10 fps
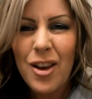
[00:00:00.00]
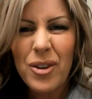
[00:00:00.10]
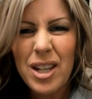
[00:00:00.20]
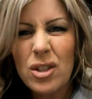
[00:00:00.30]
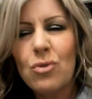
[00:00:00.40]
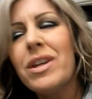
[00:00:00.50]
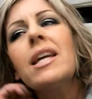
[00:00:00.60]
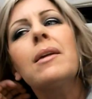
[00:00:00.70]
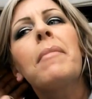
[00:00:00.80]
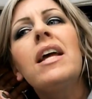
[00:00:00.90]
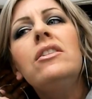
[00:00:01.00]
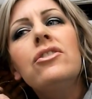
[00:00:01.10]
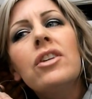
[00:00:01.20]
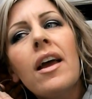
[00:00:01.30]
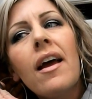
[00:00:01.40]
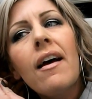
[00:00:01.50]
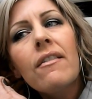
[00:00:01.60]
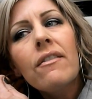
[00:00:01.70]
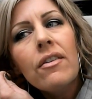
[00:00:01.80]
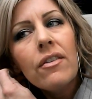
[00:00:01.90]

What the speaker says: What a squeaky bench I have.